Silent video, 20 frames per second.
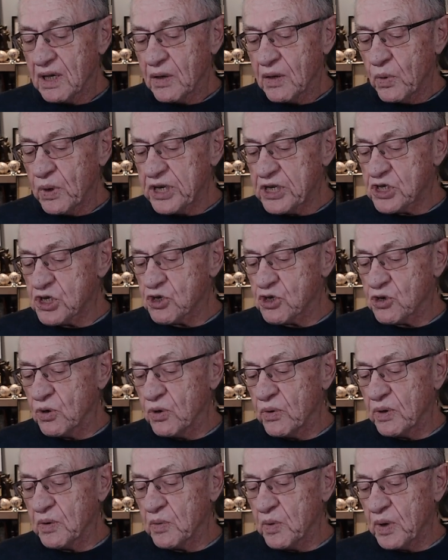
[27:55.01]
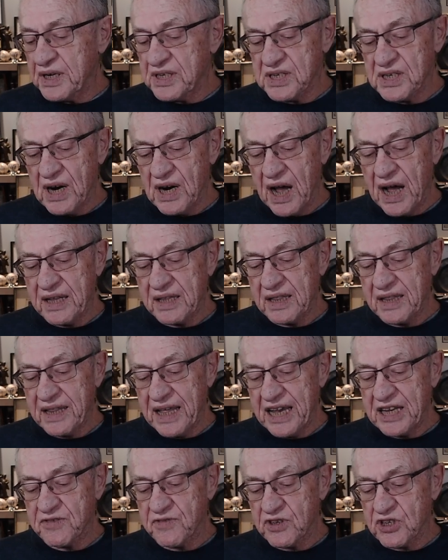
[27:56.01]
What is true and what is not?
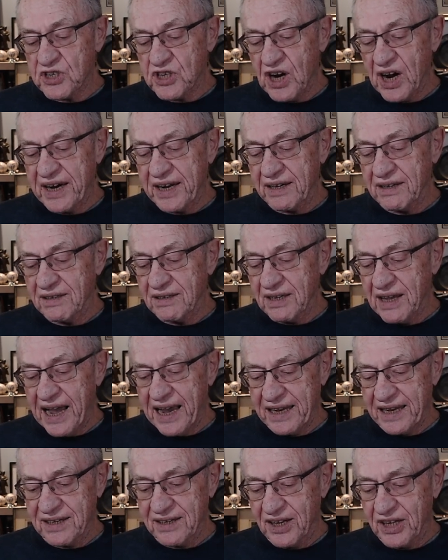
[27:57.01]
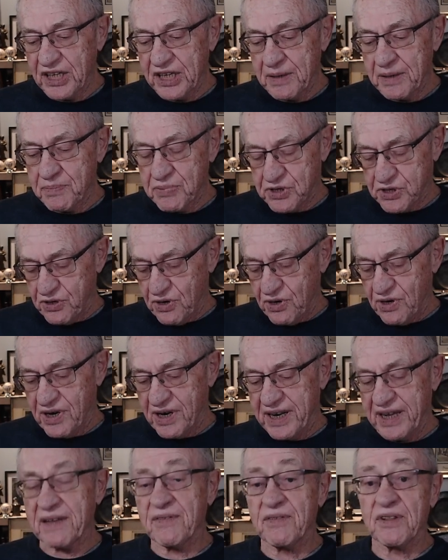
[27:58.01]
Thanks for shining a light on the
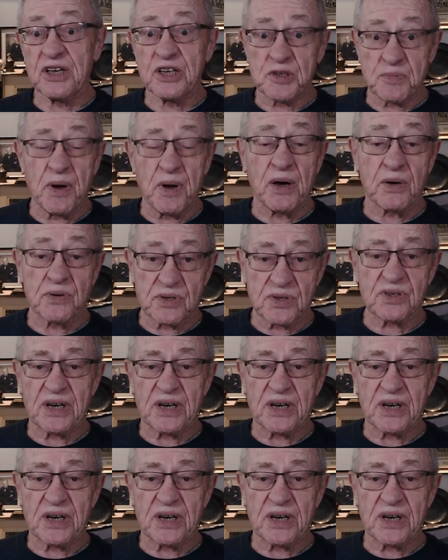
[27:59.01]
absurdity of these posts.